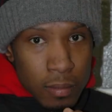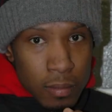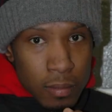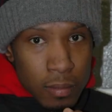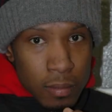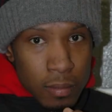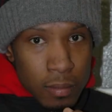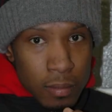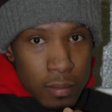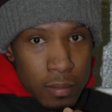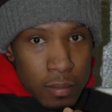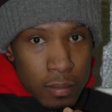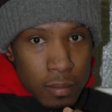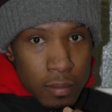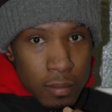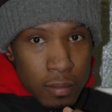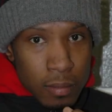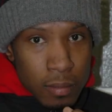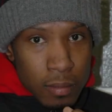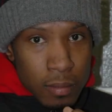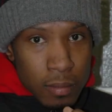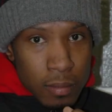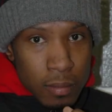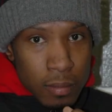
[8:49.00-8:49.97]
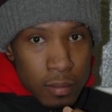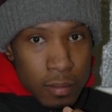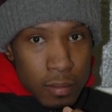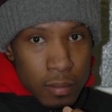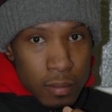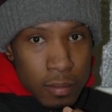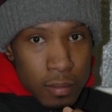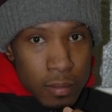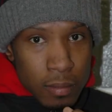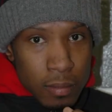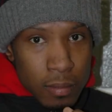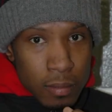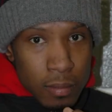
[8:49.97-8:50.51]
motivational situation
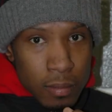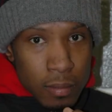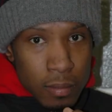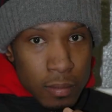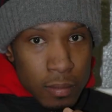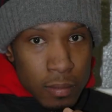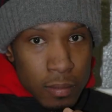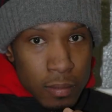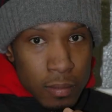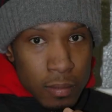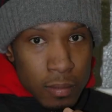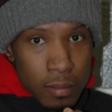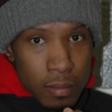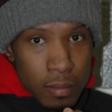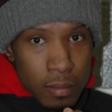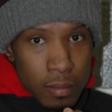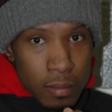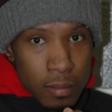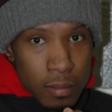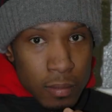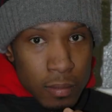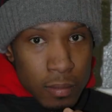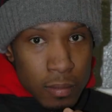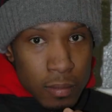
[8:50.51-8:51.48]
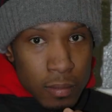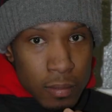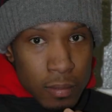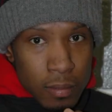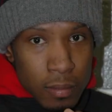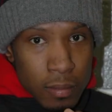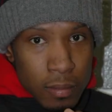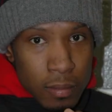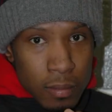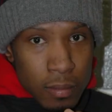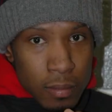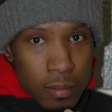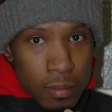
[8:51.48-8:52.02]
every day. I'm bringing
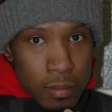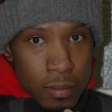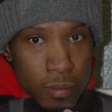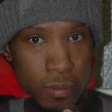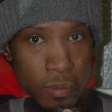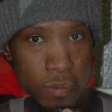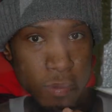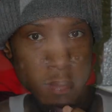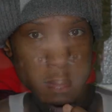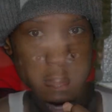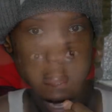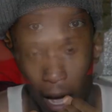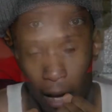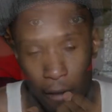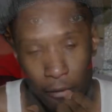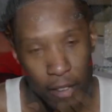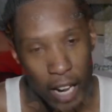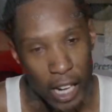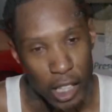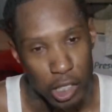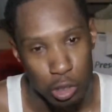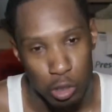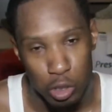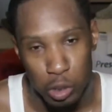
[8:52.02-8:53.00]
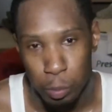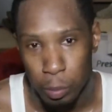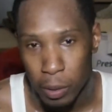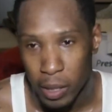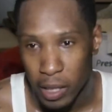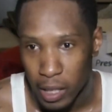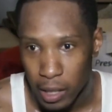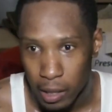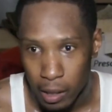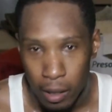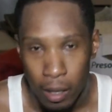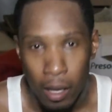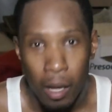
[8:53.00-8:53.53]
power to the table. I have natural
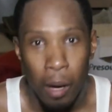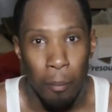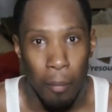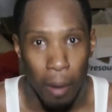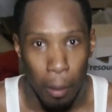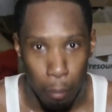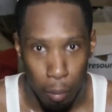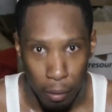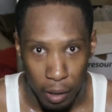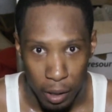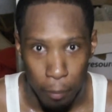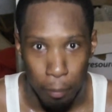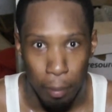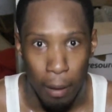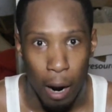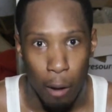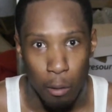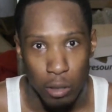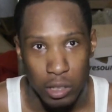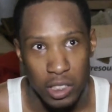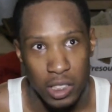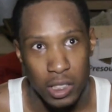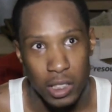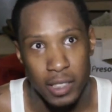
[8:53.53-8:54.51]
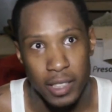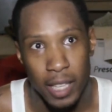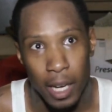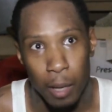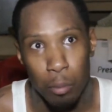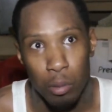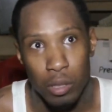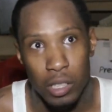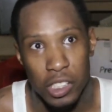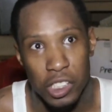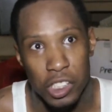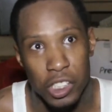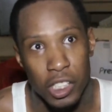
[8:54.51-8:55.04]
speed, so I'm bringing power to the table
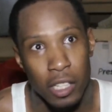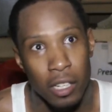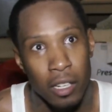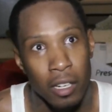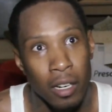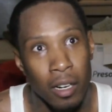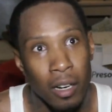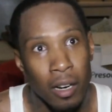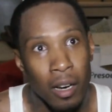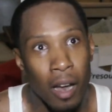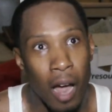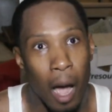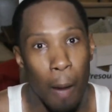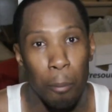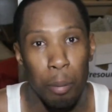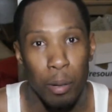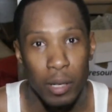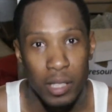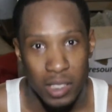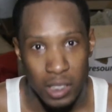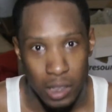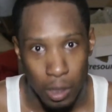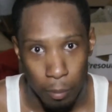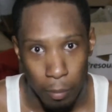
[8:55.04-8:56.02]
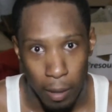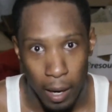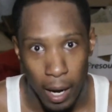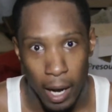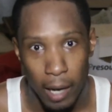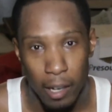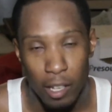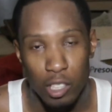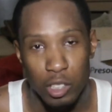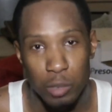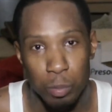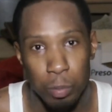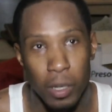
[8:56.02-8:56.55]
this year. I'm putting something
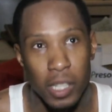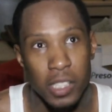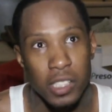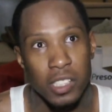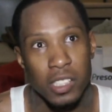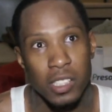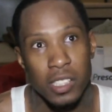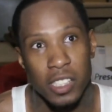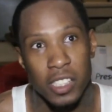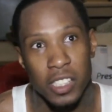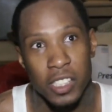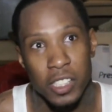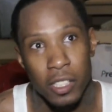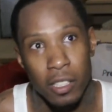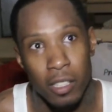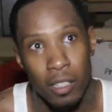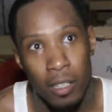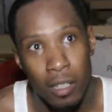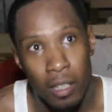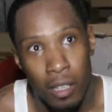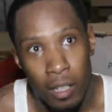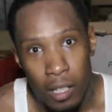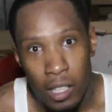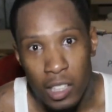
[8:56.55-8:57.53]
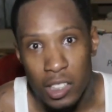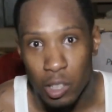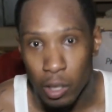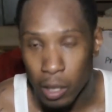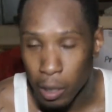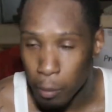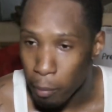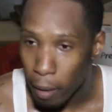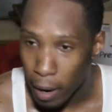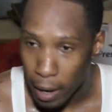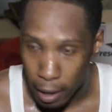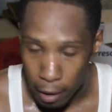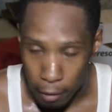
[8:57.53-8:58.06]
behind those punches this year. So
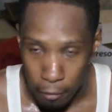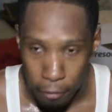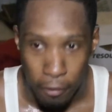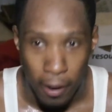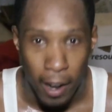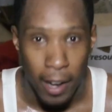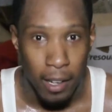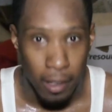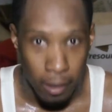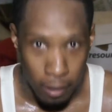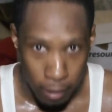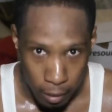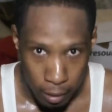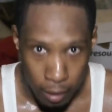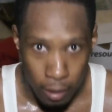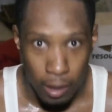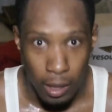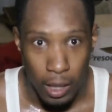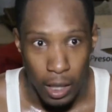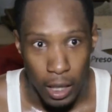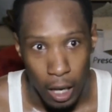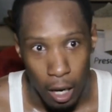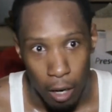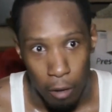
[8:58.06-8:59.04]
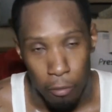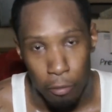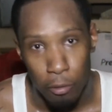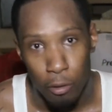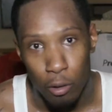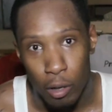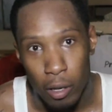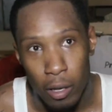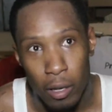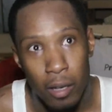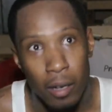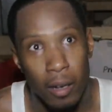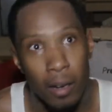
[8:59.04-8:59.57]
anybody I'm fighting, look out for
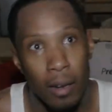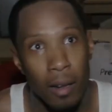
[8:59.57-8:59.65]
it.